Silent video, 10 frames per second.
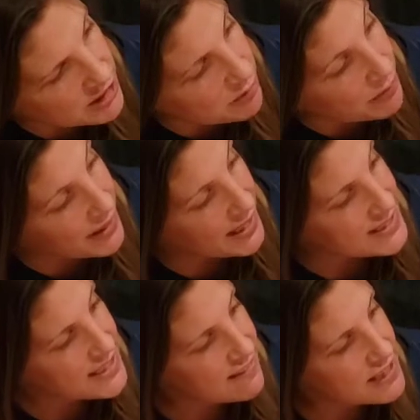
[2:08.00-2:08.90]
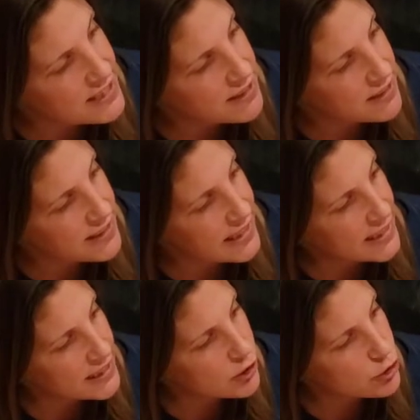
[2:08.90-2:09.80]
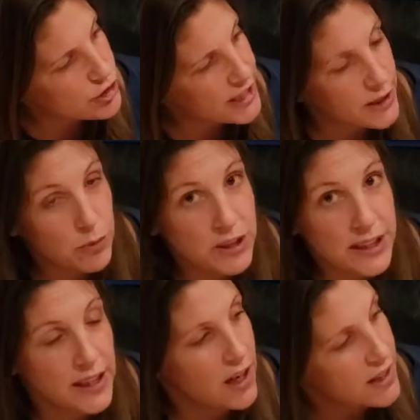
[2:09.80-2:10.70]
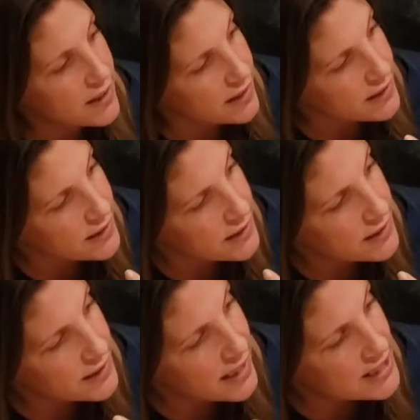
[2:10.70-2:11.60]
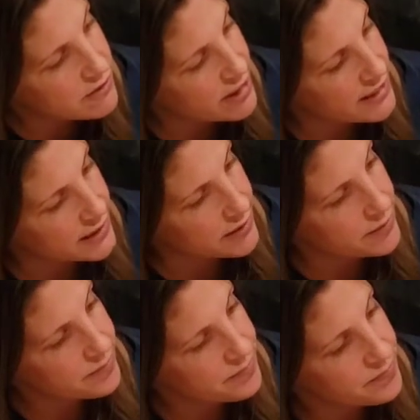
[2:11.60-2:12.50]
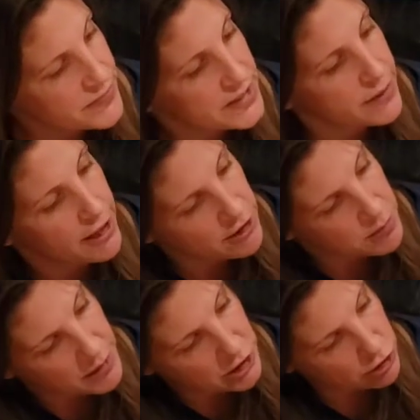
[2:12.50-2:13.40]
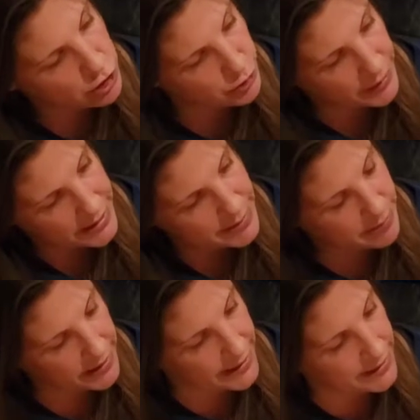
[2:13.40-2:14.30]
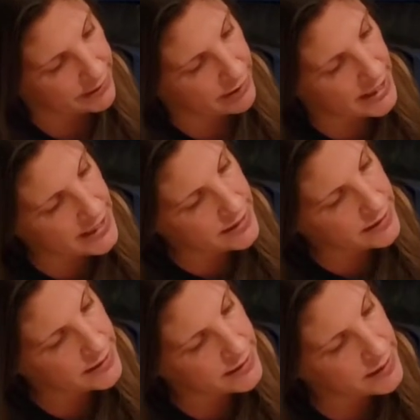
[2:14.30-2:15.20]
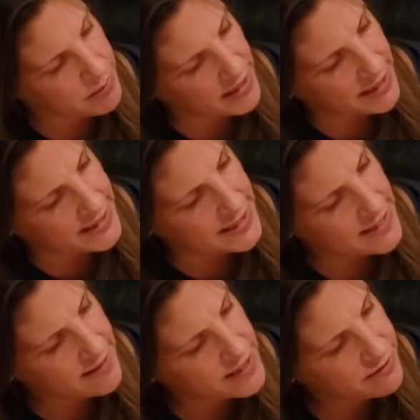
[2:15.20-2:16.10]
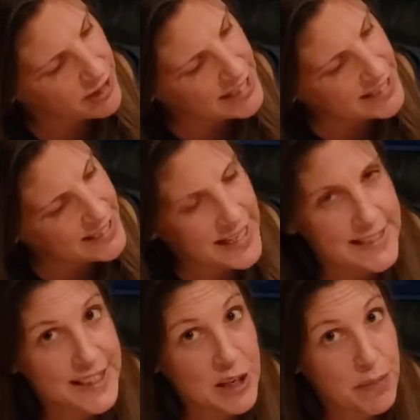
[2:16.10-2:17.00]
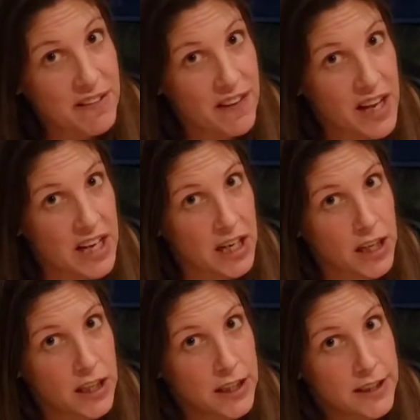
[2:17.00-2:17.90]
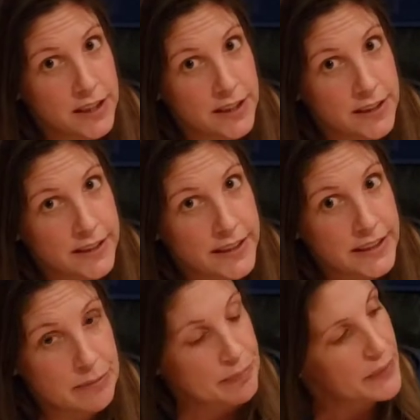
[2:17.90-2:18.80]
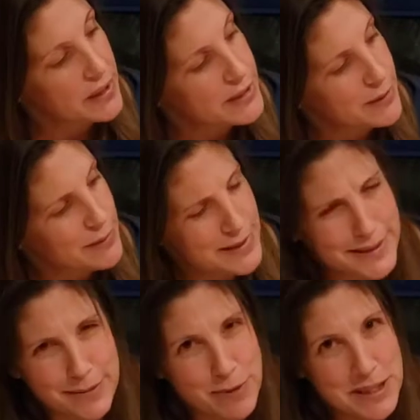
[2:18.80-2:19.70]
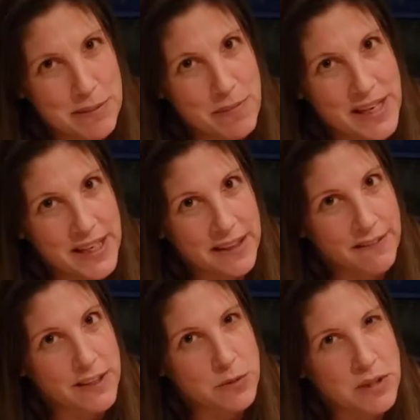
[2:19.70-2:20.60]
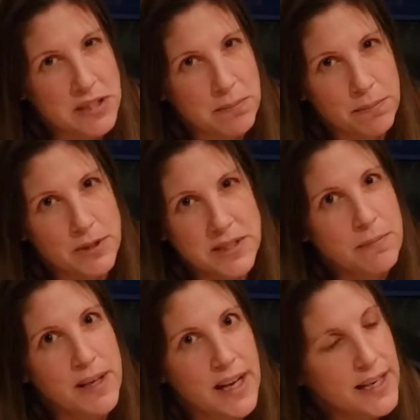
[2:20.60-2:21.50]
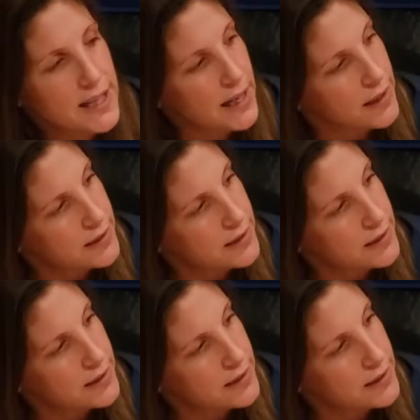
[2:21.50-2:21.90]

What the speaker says: the big idea is so that they can understand what the author has written. So here's a picture of two kids playing in the rain. And the big idea there is rainy days can be fun, right? So what's the meaning of this? What's the big idea